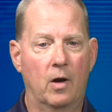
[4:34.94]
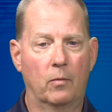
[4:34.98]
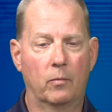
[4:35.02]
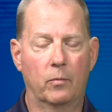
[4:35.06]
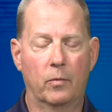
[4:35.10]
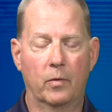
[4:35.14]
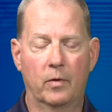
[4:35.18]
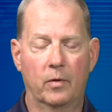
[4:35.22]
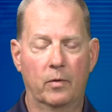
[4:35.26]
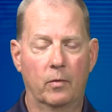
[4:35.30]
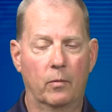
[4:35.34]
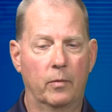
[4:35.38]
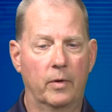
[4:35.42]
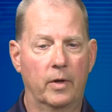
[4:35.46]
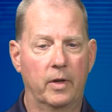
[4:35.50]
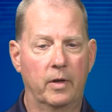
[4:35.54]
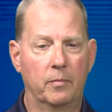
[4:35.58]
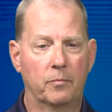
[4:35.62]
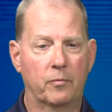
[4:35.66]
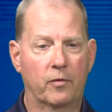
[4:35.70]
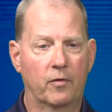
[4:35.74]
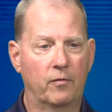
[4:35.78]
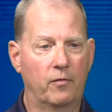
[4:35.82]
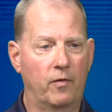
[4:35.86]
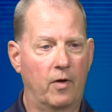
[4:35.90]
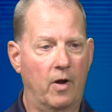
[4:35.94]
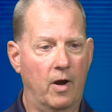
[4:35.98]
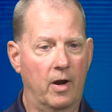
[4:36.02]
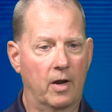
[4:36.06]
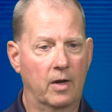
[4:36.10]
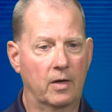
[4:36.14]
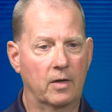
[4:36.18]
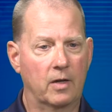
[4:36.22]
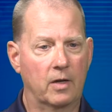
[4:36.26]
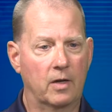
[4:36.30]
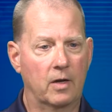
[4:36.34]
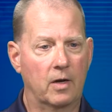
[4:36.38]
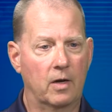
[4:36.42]
we
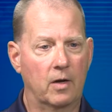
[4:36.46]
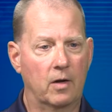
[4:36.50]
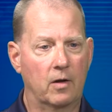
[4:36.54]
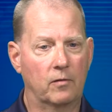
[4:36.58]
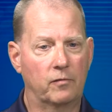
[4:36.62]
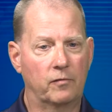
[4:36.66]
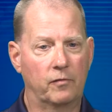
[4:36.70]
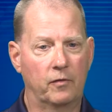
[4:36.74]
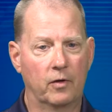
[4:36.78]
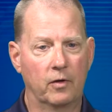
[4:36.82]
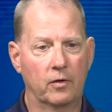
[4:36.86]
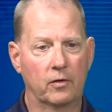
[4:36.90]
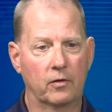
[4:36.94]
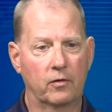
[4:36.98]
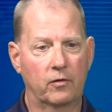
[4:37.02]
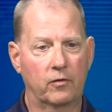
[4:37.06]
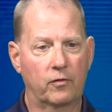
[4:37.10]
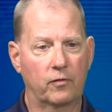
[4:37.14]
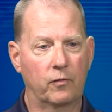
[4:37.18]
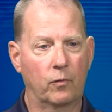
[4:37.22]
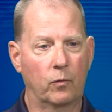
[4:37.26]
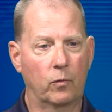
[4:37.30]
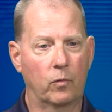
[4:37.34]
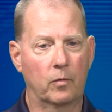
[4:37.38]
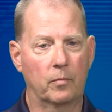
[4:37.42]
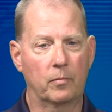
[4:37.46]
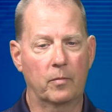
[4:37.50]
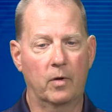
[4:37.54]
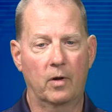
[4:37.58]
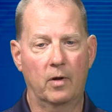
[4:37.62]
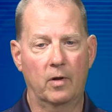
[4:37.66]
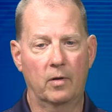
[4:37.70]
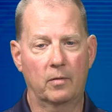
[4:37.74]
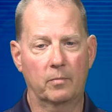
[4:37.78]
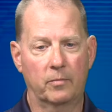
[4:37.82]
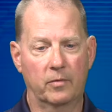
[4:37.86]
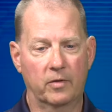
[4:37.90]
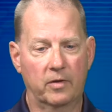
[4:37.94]
provide funds
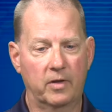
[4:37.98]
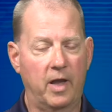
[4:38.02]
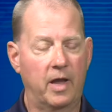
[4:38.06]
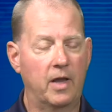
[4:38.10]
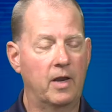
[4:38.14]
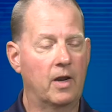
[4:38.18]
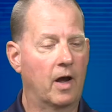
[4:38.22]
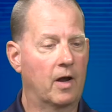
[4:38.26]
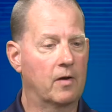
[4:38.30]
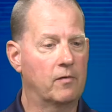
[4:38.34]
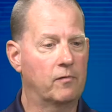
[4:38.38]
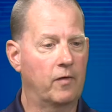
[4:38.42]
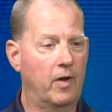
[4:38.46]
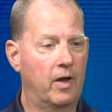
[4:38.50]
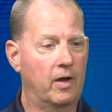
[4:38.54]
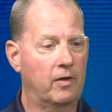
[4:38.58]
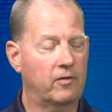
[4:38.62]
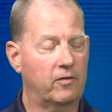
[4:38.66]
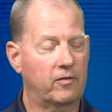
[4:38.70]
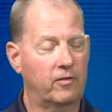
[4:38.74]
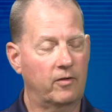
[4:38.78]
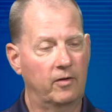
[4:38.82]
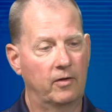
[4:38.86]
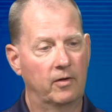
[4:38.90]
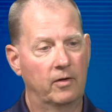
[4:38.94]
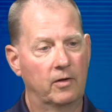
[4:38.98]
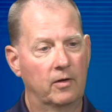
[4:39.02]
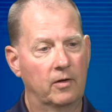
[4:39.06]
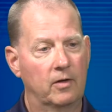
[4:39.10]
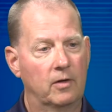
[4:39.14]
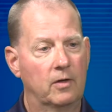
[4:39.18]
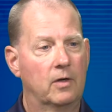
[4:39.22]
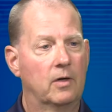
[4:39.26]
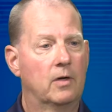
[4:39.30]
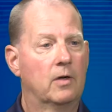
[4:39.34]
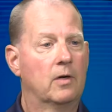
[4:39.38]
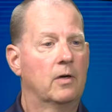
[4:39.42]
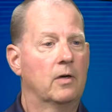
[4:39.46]
for canine vests.
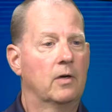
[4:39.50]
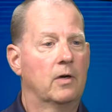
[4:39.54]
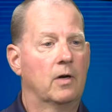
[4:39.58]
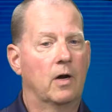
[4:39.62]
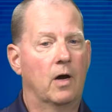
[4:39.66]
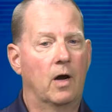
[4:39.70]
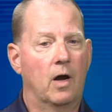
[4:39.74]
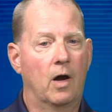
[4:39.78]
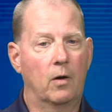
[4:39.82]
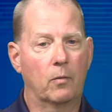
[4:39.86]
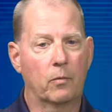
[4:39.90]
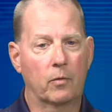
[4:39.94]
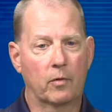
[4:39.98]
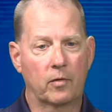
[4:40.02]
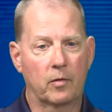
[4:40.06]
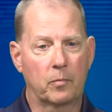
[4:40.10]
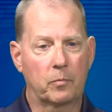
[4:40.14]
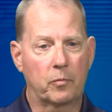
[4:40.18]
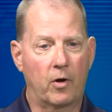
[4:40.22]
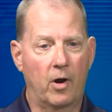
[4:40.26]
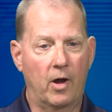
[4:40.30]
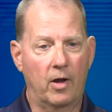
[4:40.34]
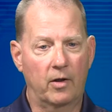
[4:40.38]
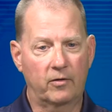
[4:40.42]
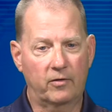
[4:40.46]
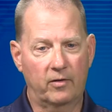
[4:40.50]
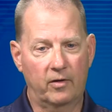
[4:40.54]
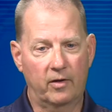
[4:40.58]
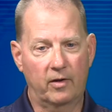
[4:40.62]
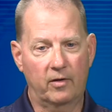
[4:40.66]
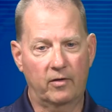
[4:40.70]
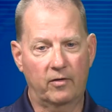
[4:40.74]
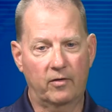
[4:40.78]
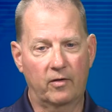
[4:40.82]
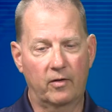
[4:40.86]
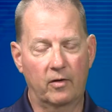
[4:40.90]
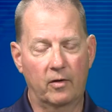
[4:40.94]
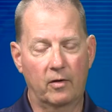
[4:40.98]
We're in the
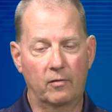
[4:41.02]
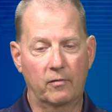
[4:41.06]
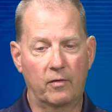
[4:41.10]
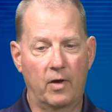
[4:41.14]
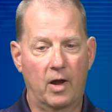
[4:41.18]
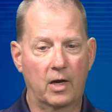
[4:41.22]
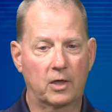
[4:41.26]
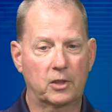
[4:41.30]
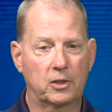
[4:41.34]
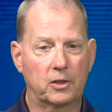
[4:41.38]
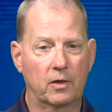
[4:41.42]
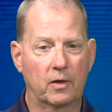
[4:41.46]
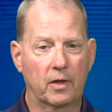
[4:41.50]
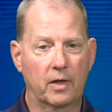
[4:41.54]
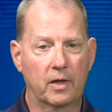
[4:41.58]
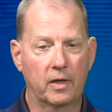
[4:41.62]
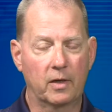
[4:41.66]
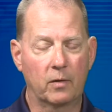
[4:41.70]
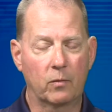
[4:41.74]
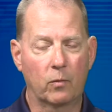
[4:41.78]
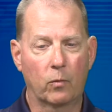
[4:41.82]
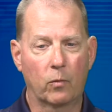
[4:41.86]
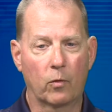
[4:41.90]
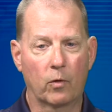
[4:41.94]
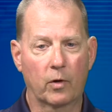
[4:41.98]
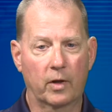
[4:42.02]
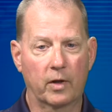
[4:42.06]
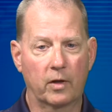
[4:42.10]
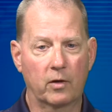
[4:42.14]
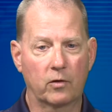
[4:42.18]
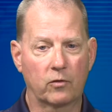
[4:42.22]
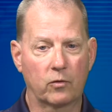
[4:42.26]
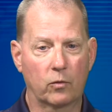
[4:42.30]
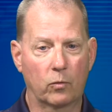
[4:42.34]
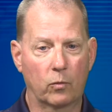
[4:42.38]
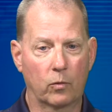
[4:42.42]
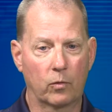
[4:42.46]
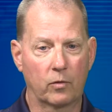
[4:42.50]
process of actually working
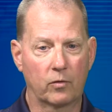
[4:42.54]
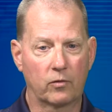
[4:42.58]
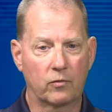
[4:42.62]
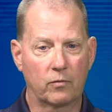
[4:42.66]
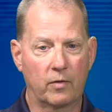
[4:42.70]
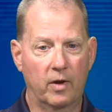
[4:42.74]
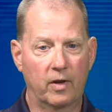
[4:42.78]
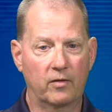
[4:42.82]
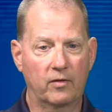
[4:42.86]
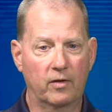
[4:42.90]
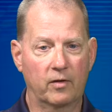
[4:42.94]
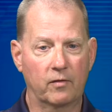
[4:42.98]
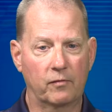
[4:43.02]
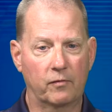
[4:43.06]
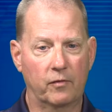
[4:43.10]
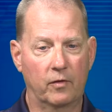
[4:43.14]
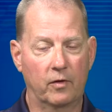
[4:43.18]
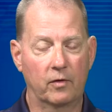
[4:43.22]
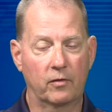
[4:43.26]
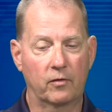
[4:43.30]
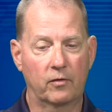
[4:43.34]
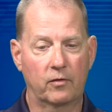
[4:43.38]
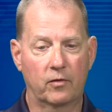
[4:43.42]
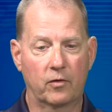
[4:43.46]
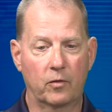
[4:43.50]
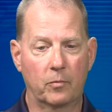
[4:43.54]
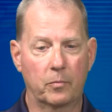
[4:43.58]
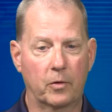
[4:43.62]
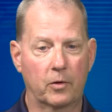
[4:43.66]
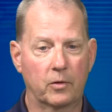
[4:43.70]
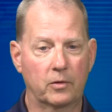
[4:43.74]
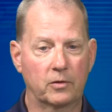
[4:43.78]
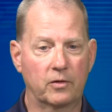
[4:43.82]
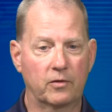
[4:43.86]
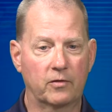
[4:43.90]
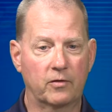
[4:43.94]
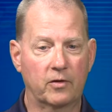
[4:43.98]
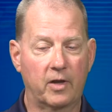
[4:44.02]
towards raising funds to
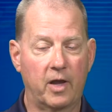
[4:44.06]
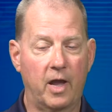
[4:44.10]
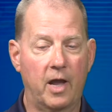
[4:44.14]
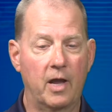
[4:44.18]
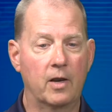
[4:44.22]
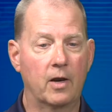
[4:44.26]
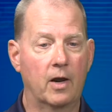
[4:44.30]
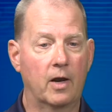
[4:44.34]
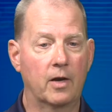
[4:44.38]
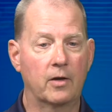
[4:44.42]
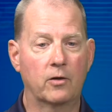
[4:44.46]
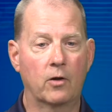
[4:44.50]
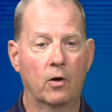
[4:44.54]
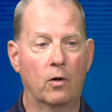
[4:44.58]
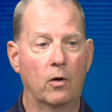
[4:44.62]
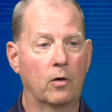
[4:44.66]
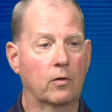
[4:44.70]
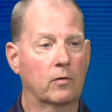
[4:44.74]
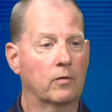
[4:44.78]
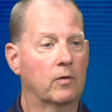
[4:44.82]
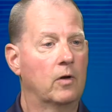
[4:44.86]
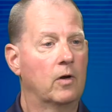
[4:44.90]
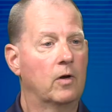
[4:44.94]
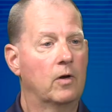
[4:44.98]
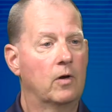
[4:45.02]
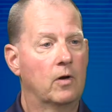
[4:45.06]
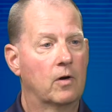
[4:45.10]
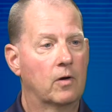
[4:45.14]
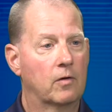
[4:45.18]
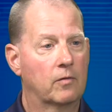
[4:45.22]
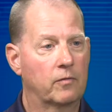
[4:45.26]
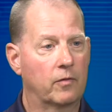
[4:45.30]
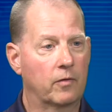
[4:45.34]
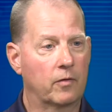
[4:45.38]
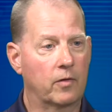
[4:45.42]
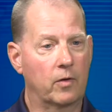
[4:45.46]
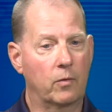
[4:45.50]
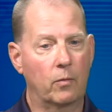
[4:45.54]
purchase a canine dog
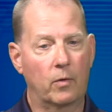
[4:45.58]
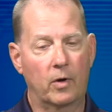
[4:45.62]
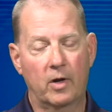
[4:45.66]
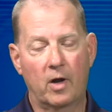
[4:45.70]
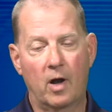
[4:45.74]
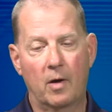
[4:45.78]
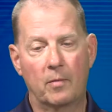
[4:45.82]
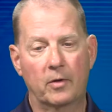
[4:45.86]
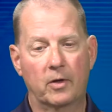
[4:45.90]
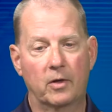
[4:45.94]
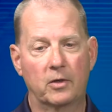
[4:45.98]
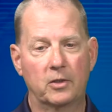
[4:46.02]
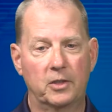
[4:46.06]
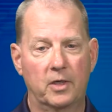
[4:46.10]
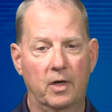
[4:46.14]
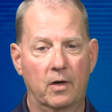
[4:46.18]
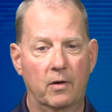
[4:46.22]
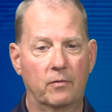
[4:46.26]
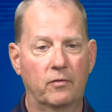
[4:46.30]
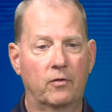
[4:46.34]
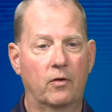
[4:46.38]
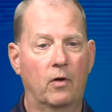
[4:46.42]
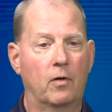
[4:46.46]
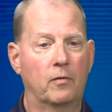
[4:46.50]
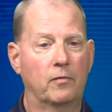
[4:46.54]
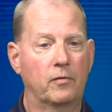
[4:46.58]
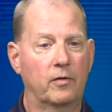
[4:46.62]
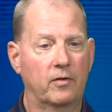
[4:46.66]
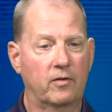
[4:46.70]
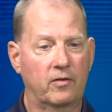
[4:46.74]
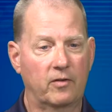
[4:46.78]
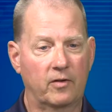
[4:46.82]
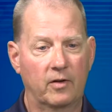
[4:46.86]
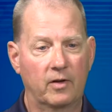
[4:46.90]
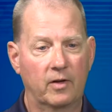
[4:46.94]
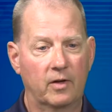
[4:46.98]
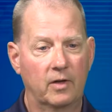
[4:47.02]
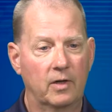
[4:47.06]
for the Wicomico Sheriff's Office